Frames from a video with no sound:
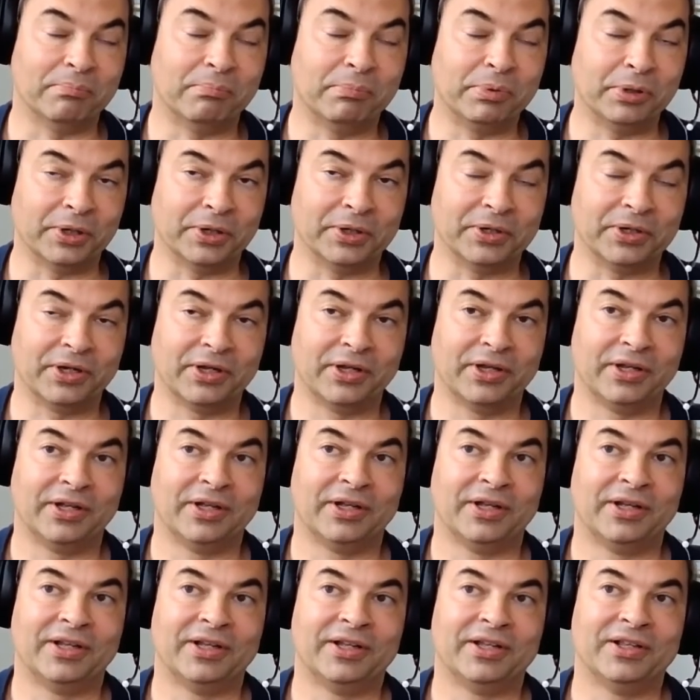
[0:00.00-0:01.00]
But
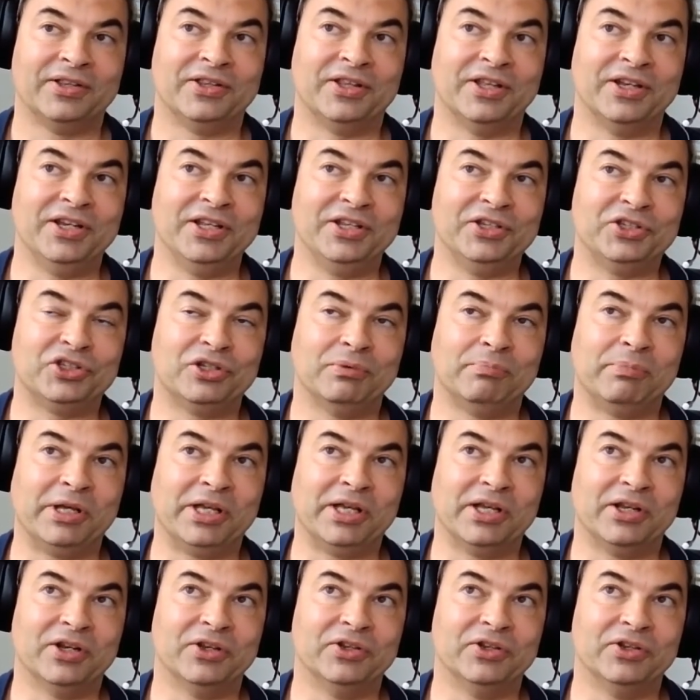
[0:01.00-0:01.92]
there needs to be an